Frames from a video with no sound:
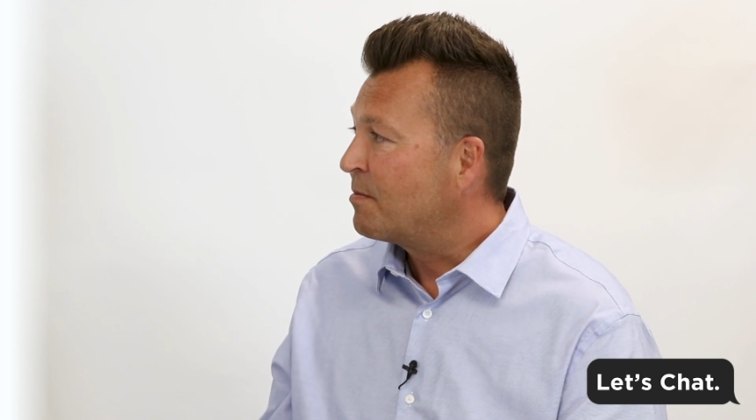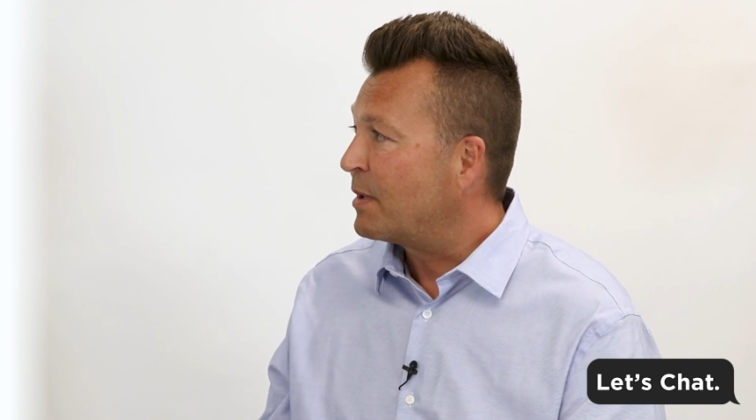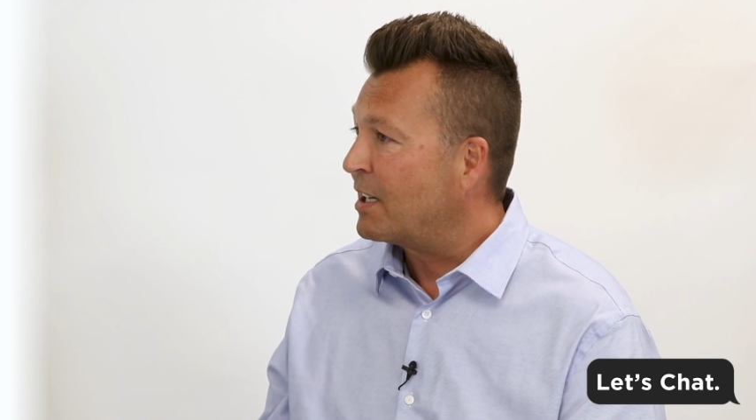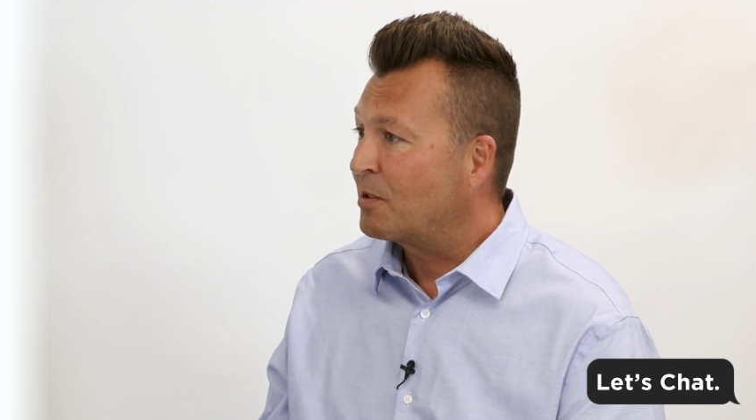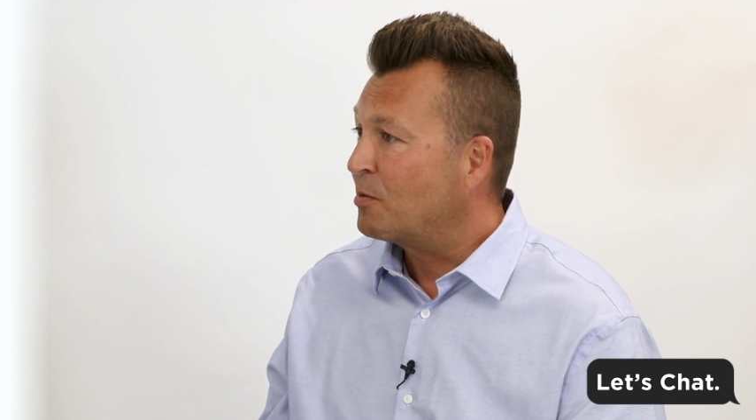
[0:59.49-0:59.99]

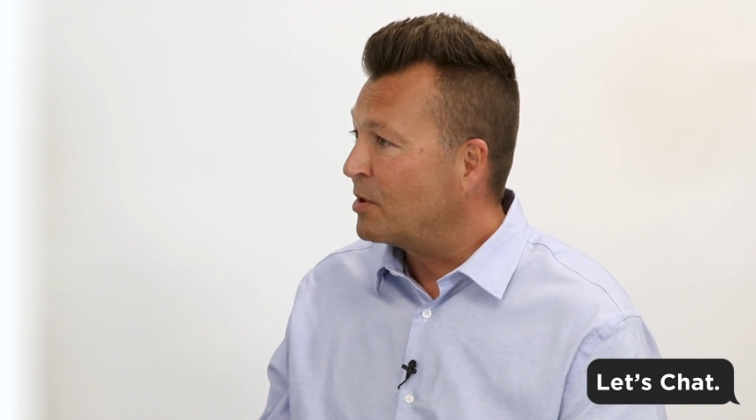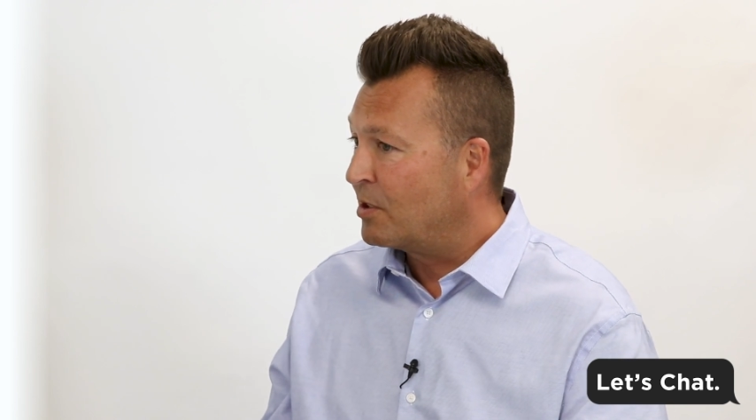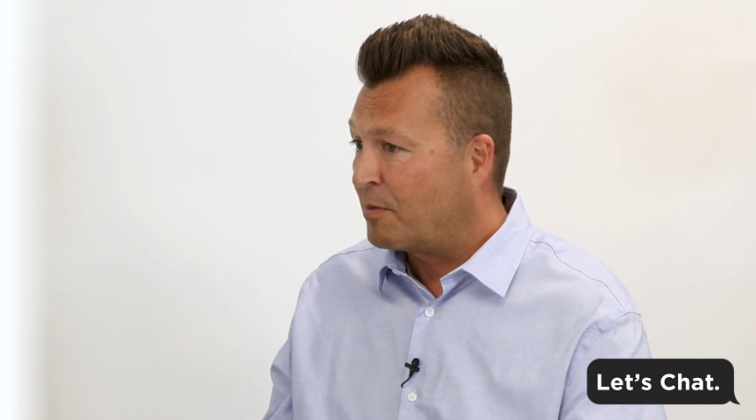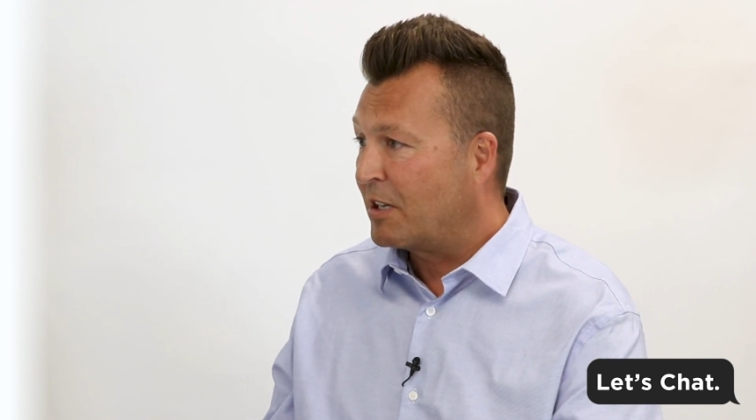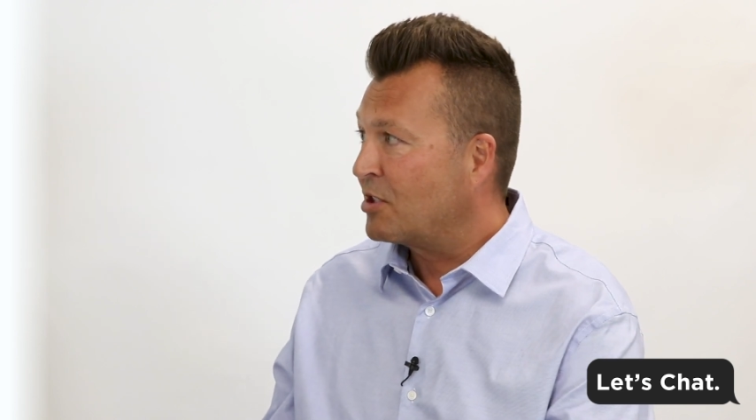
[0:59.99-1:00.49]
back when
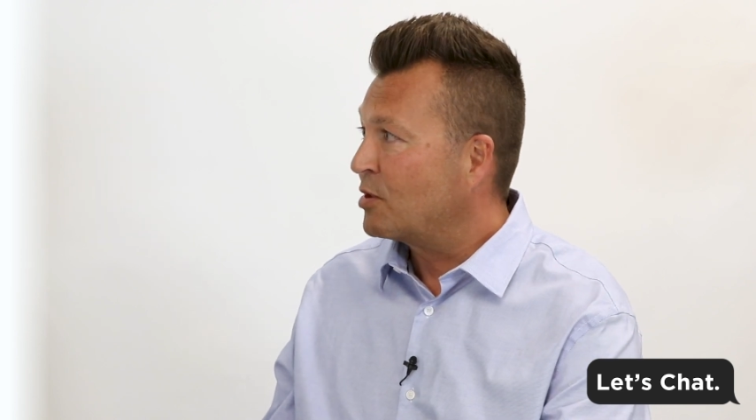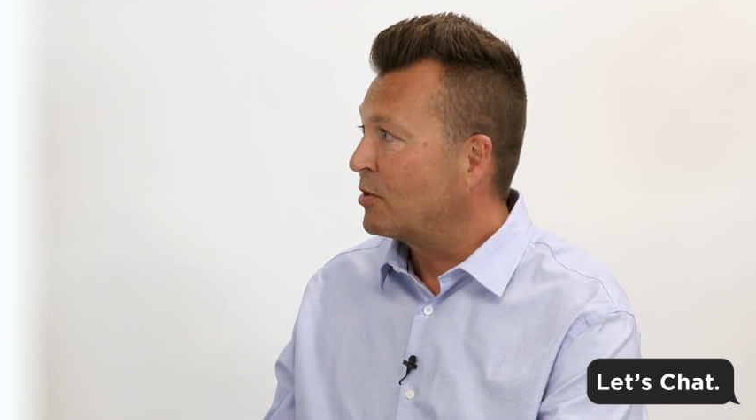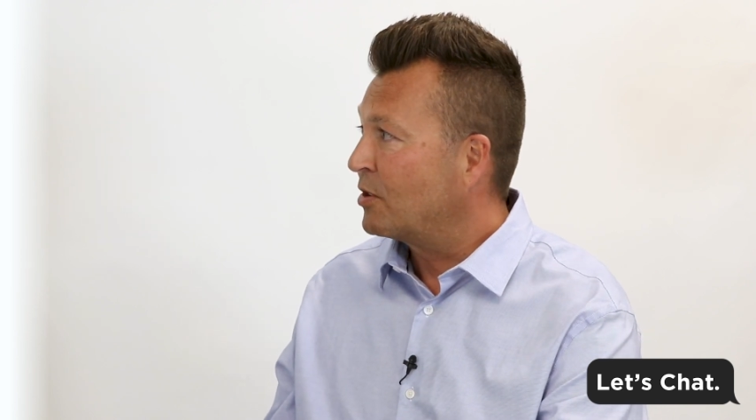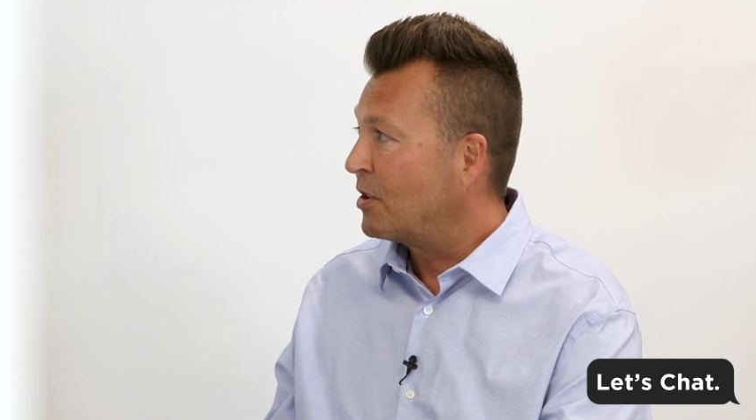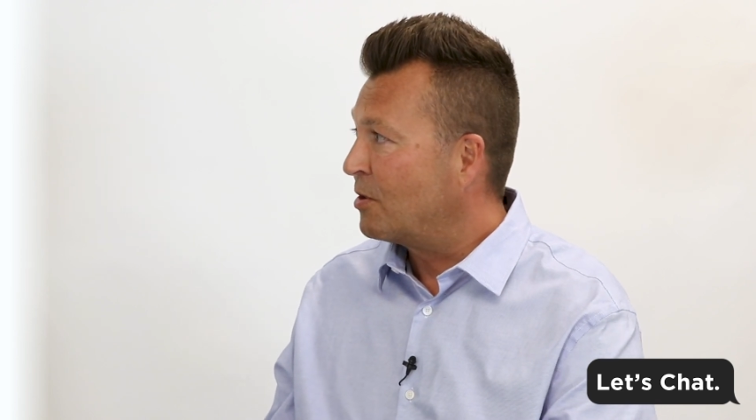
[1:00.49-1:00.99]
the prices
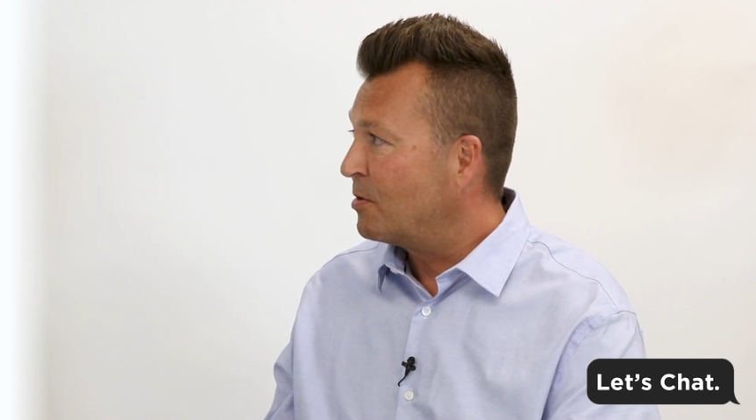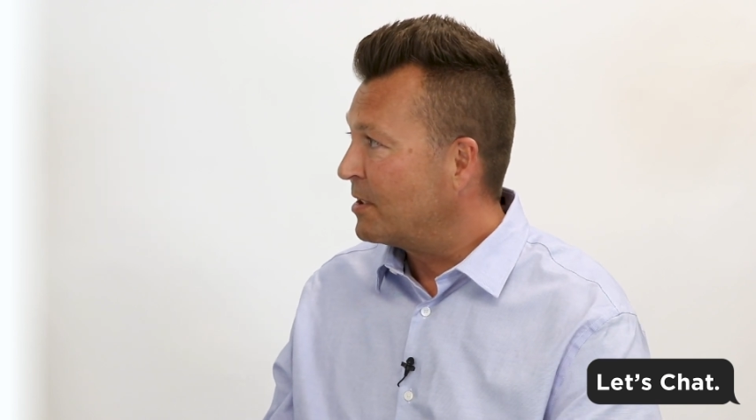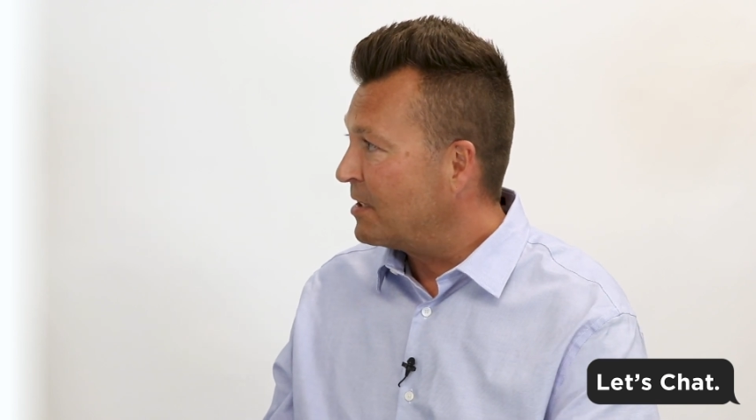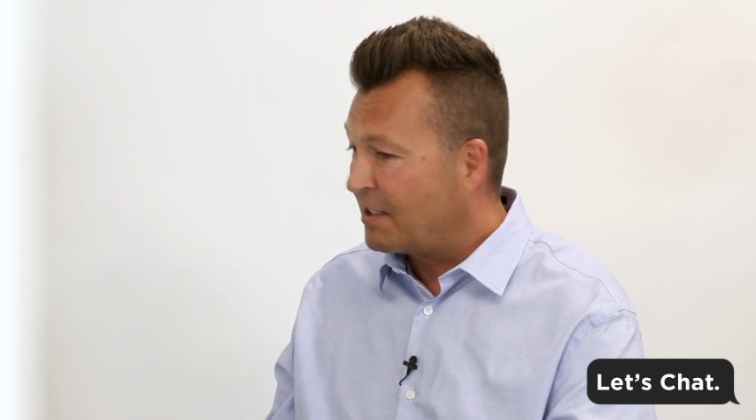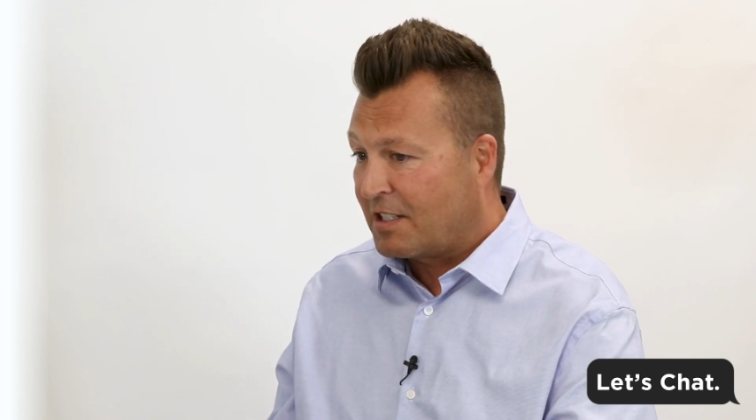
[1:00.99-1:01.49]
were low
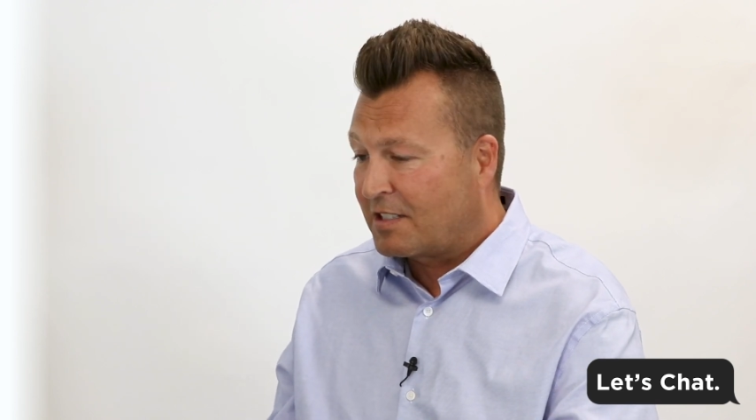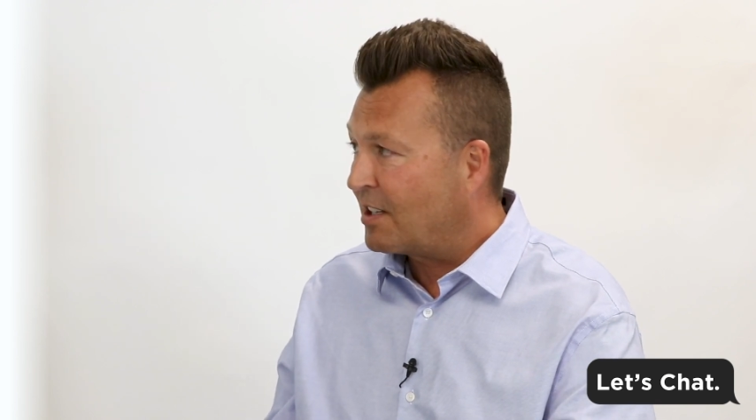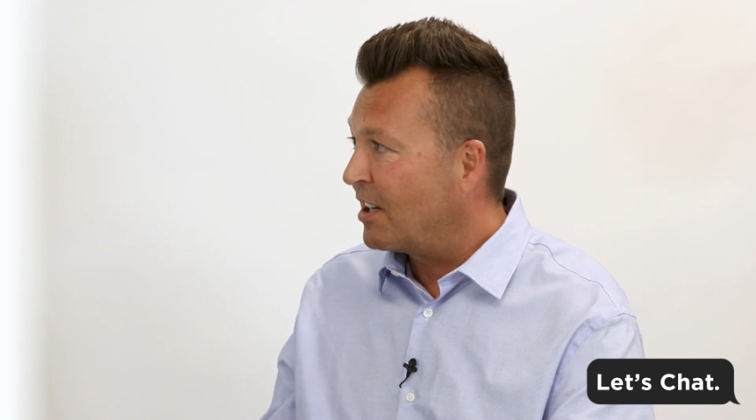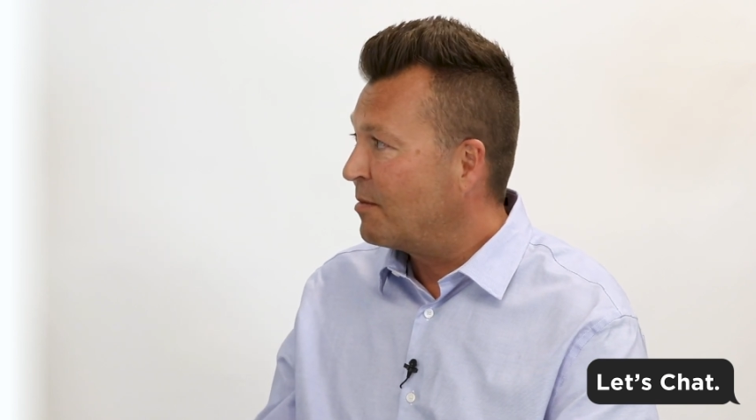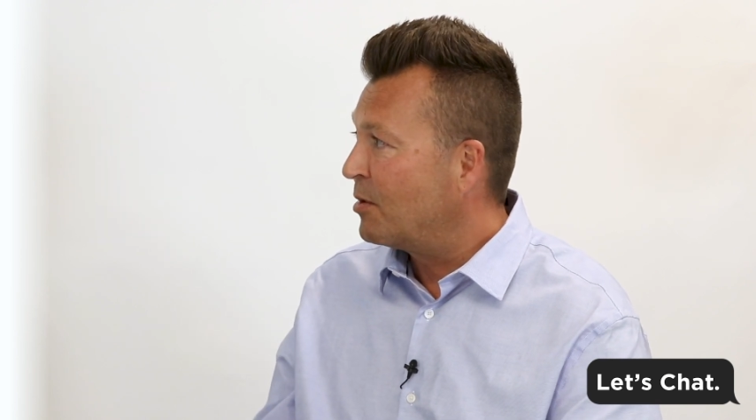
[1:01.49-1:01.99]
at this
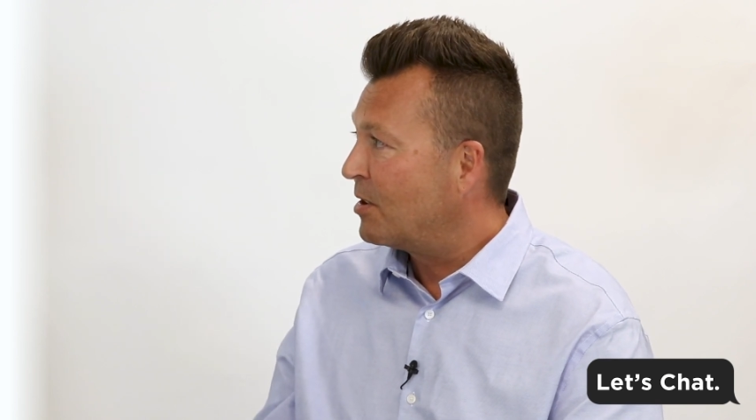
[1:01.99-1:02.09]
time,